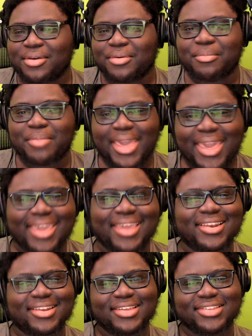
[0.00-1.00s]
Man,
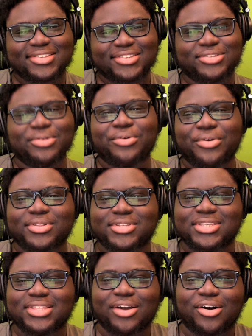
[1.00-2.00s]
it's so good to
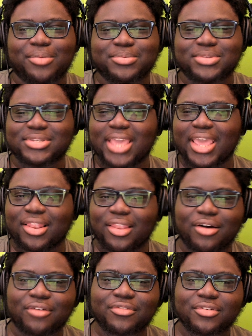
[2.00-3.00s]
see that ARMS is getting
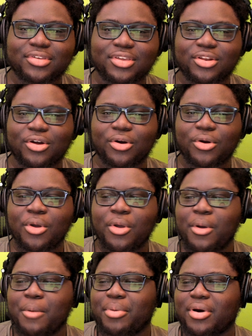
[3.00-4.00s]
love, you know.
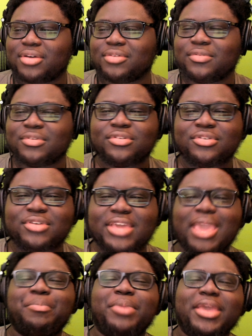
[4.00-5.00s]
But
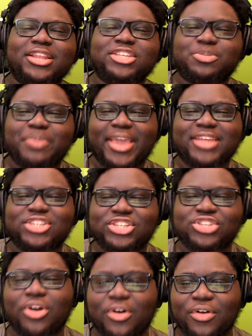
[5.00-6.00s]
it being a Smash is
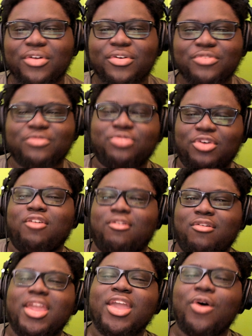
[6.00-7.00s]
not the
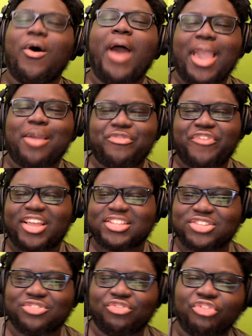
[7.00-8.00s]
real hype
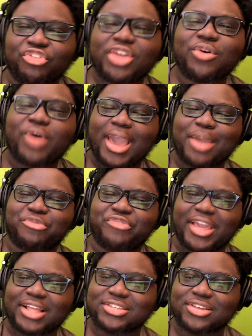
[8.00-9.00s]
factor. The real hype
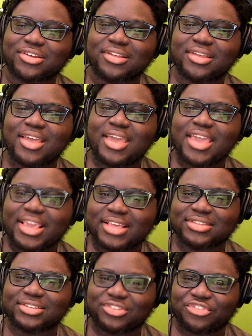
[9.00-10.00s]
factor
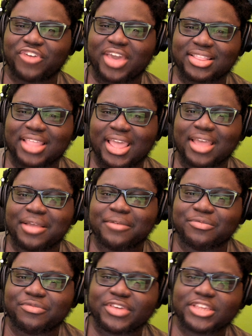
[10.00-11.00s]
is the fact that
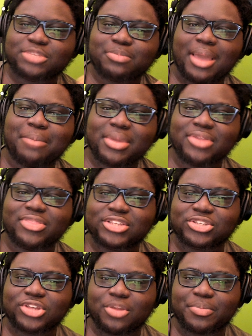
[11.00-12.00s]
this might mean there's
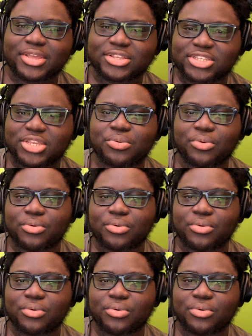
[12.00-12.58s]
going to be a sequel.